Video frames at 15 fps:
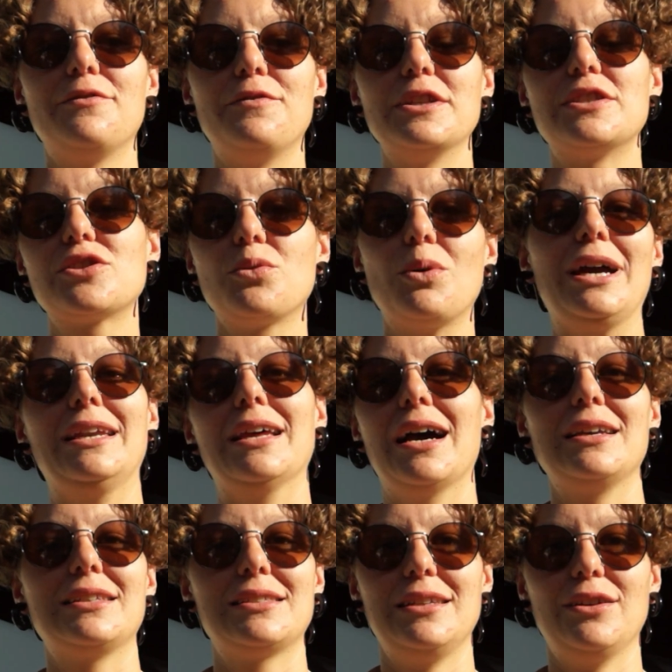fits quite
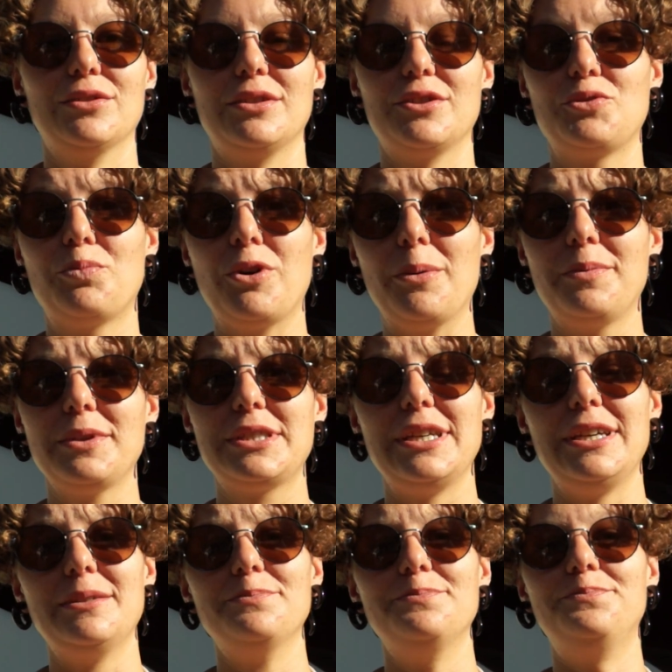nicely on this
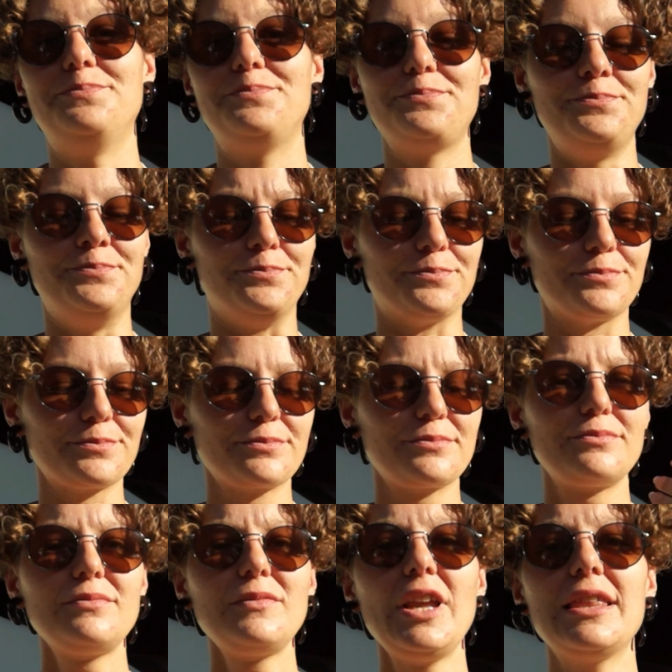property.
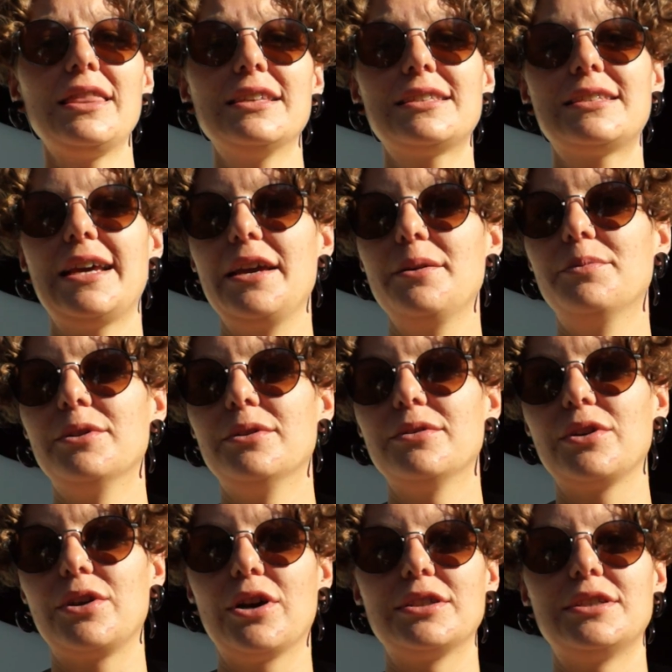The stable,
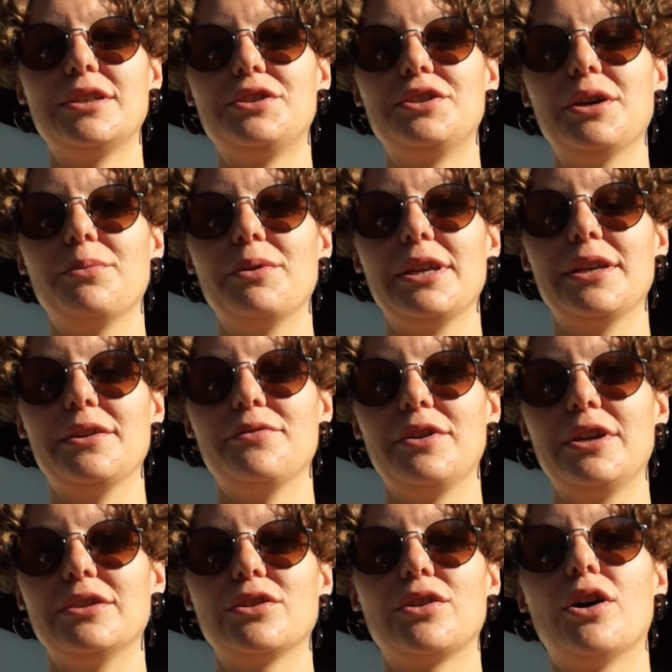the cottage that we live
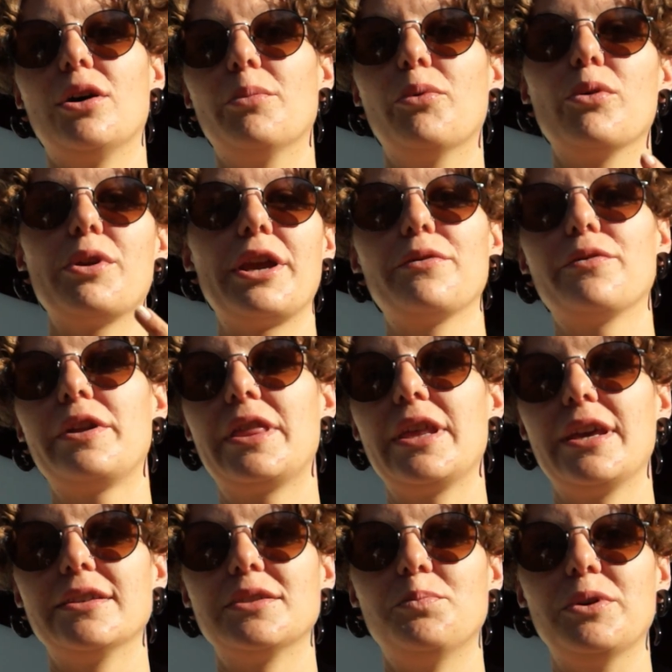in, the carport,
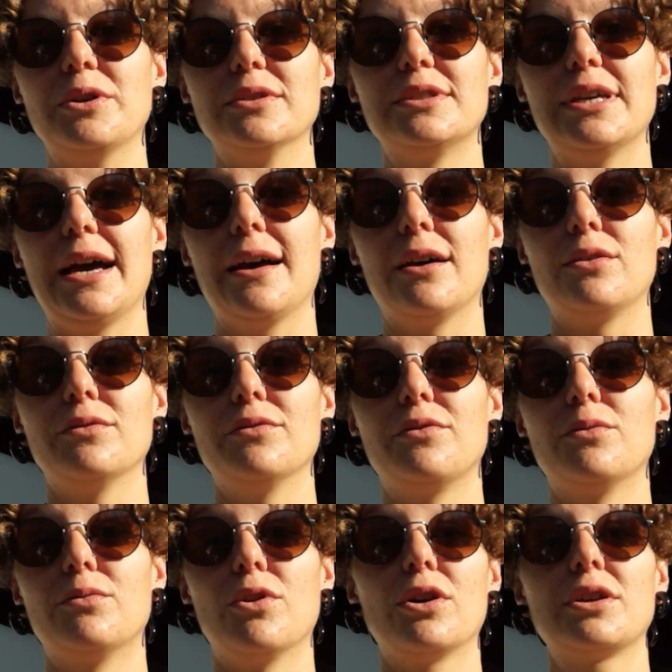everything is built out of
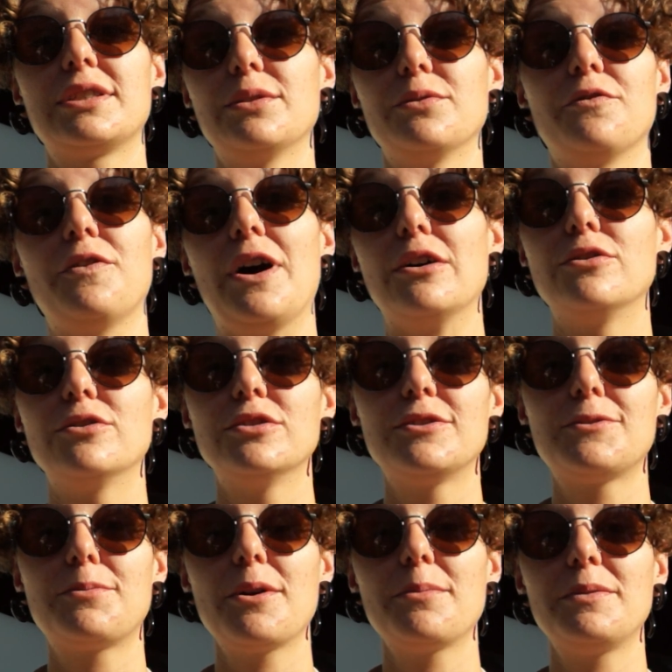the rocks that were found on
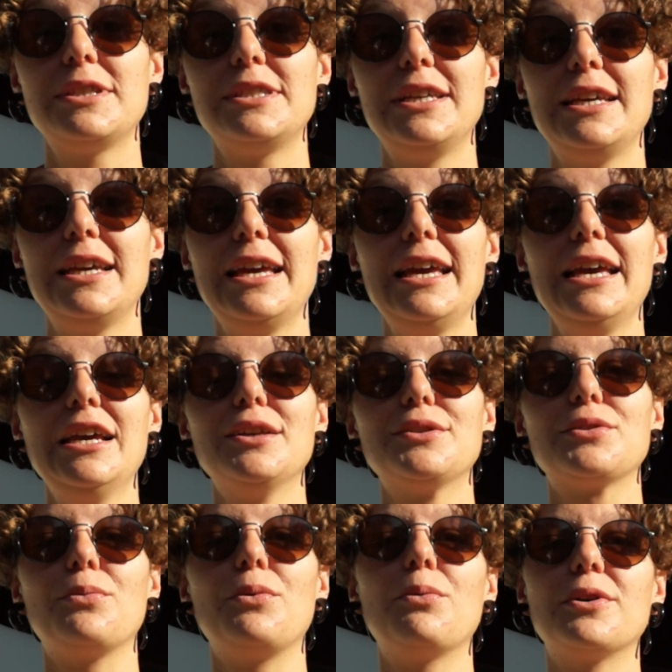this property.
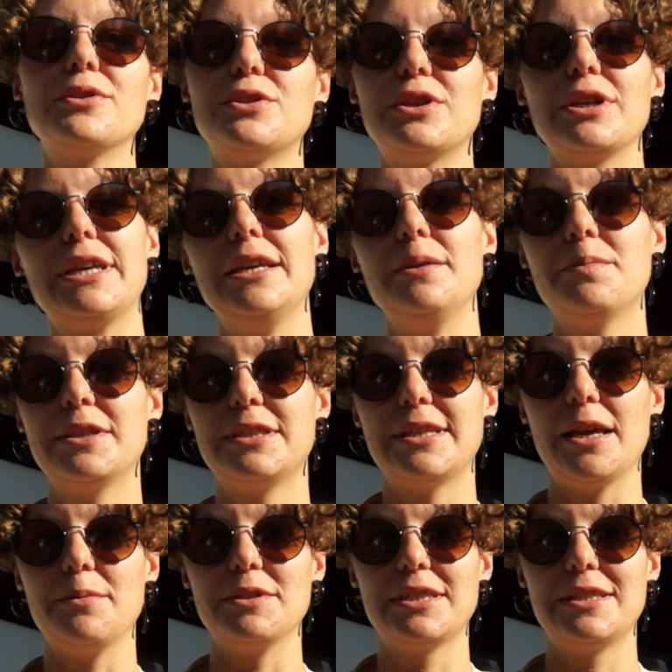So we wanted to keep the
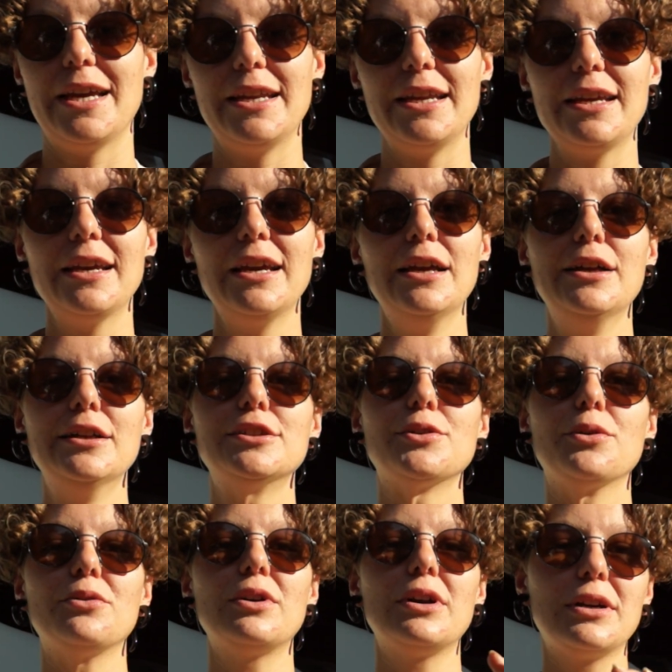same aesthetic.
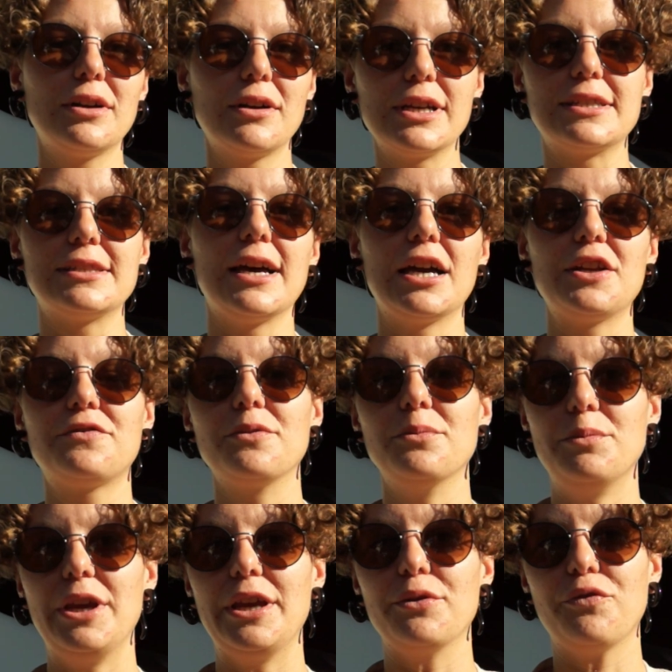So aside from
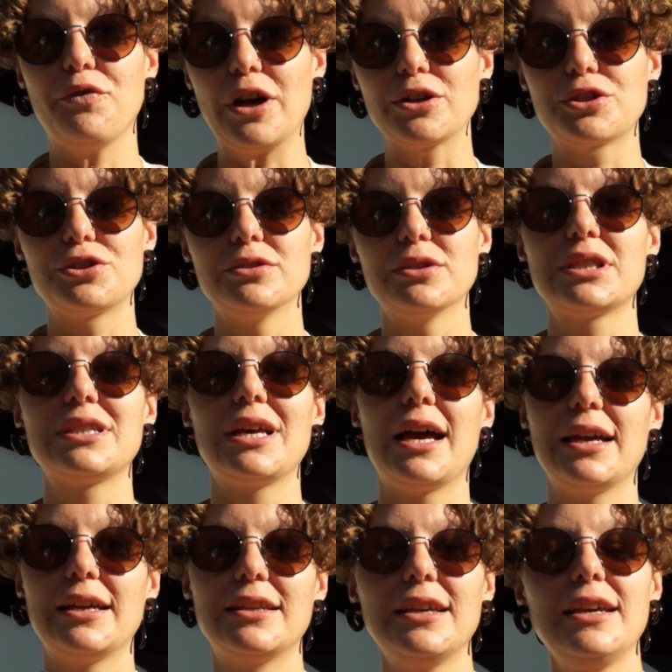being a functional
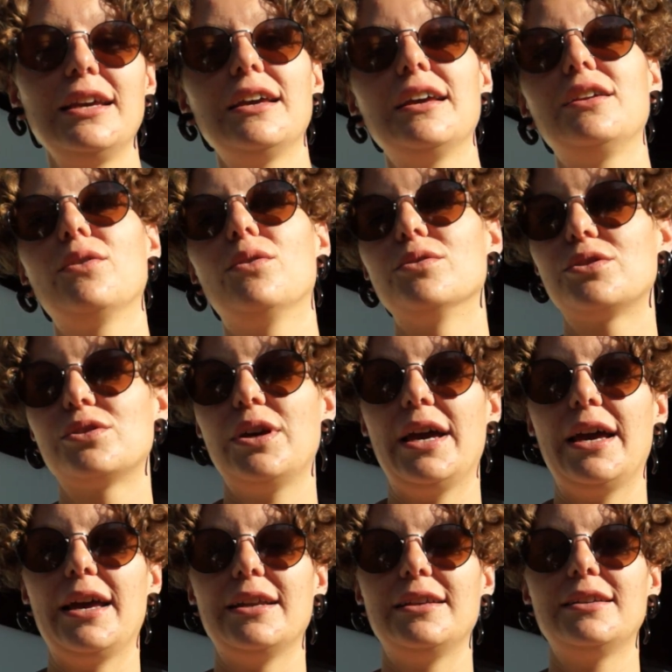side, it also
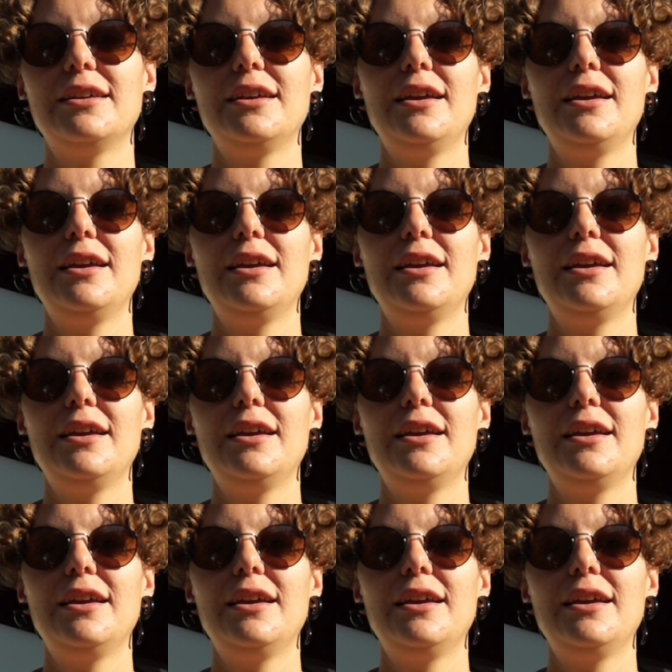had